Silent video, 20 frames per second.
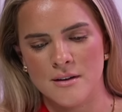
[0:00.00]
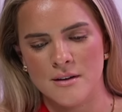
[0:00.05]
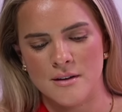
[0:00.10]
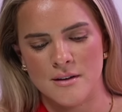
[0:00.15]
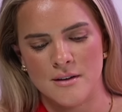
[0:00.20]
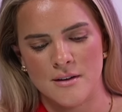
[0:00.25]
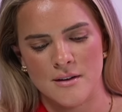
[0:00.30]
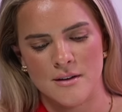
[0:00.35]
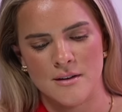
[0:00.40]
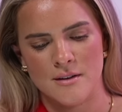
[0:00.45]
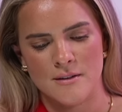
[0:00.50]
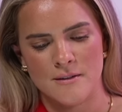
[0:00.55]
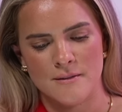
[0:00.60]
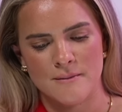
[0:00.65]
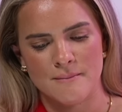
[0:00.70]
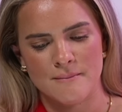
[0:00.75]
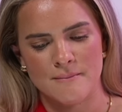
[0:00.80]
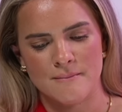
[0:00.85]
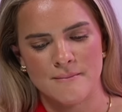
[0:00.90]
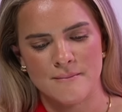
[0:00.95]
Ride your
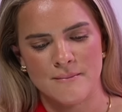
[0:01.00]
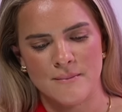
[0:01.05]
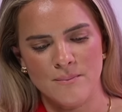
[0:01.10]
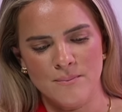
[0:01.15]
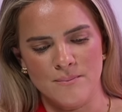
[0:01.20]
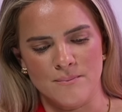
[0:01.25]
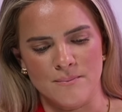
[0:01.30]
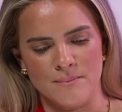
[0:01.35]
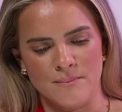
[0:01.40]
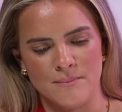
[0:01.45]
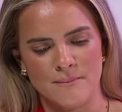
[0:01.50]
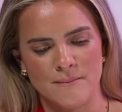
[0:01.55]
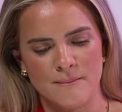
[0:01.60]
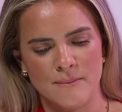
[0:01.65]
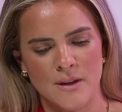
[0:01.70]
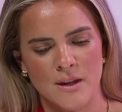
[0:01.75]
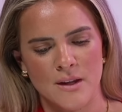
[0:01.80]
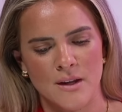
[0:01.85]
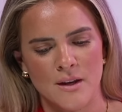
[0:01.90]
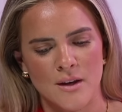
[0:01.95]
life. Mm.
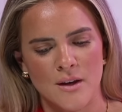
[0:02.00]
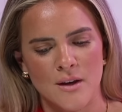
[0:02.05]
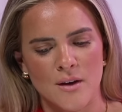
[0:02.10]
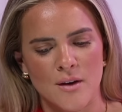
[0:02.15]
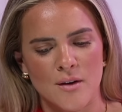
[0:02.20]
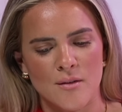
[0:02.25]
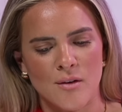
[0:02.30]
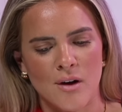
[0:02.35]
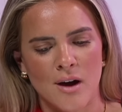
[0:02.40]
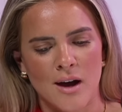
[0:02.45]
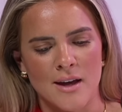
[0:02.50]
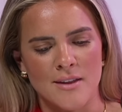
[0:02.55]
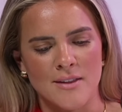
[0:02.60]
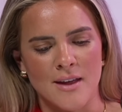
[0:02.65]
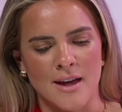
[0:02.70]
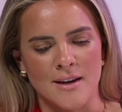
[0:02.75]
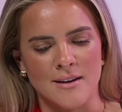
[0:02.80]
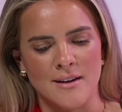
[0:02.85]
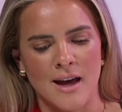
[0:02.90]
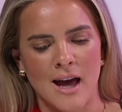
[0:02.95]
Right
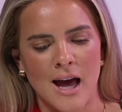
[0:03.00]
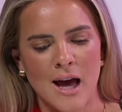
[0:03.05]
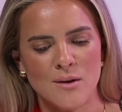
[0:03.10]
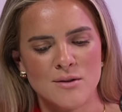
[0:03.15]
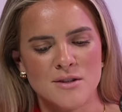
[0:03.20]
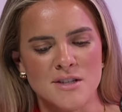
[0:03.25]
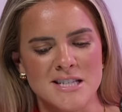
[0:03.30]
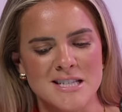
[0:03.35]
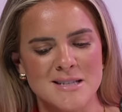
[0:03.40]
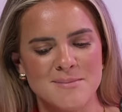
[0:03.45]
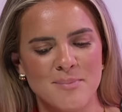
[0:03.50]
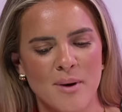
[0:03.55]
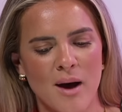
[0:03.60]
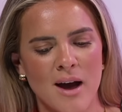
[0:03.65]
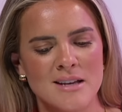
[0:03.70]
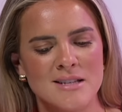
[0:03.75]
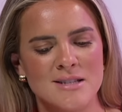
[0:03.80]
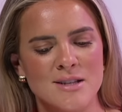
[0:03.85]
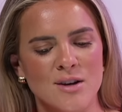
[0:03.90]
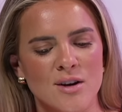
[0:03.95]
then, how to
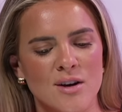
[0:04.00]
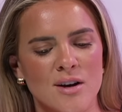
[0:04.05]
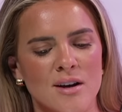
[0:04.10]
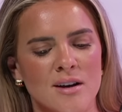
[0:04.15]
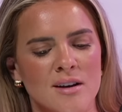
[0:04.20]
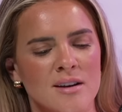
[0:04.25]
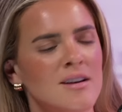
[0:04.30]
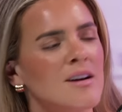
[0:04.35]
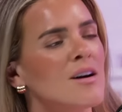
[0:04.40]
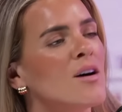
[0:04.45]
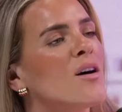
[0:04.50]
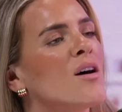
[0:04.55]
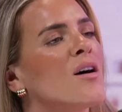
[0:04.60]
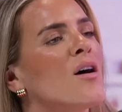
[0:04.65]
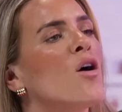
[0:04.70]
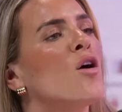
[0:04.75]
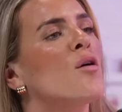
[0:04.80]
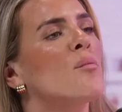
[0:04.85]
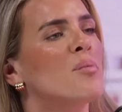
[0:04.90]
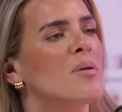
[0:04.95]
spice
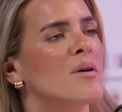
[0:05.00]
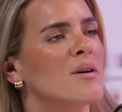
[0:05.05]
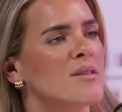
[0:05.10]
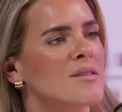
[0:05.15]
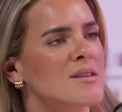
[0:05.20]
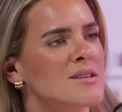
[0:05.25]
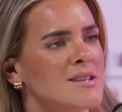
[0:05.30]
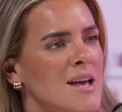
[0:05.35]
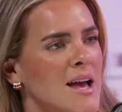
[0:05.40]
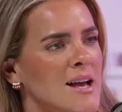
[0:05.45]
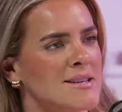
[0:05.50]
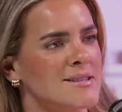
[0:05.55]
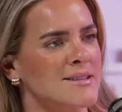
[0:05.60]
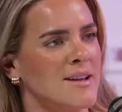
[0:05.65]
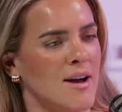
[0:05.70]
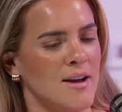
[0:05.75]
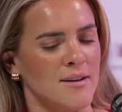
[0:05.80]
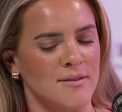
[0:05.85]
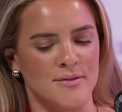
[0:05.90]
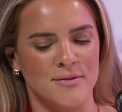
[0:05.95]
up the sex
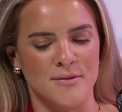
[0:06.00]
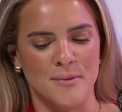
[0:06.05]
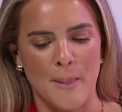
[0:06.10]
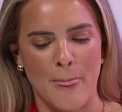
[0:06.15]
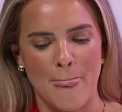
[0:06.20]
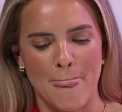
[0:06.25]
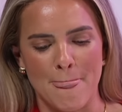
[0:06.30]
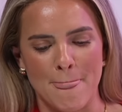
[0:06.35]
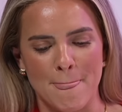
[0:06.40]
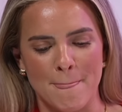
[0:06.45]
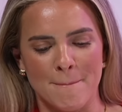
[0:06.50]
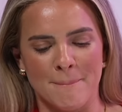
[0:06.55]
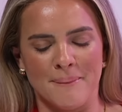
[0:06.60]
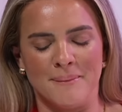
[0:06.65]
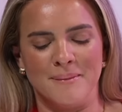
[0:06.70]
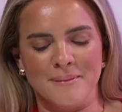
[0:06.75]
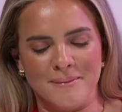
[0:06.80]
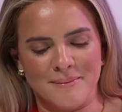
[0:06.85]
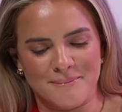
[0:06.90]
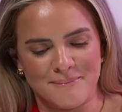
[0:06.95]
life.
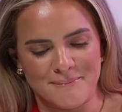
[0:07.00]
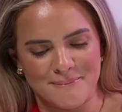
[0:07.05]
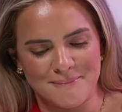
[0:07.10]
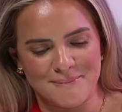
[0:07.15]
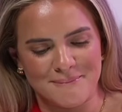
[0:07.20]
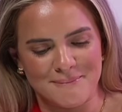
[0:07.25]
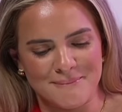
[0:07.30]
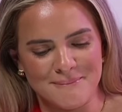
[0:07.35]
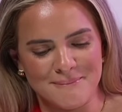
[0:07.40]
Spice it